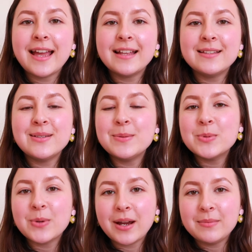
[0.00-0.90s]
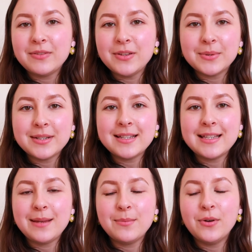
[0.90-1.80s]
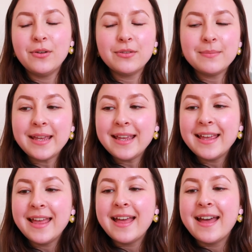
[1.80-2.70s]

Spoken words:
and subscribe if you want to see more from me.